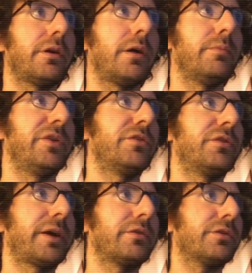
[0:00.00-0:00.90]
feature
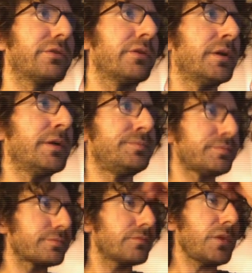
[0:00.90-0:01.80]
vectors.
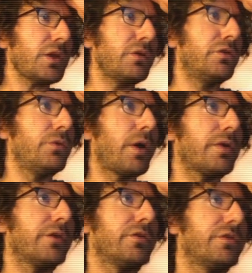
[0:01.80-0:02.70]
Two other
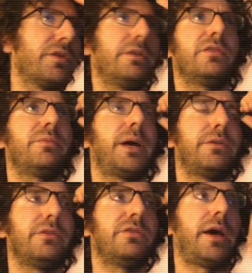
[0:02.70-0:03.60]
interesting things about
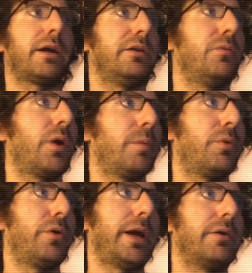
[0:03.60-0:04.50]
the stack I did want to
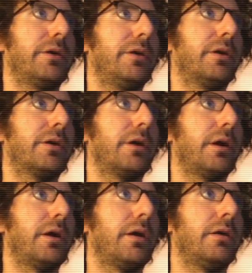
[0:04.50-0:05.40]
point out here.
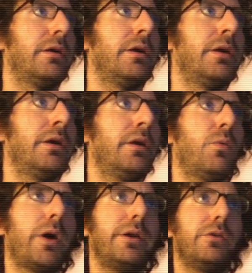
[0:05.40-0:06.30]

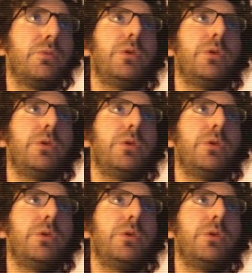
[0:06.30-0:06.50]
One is we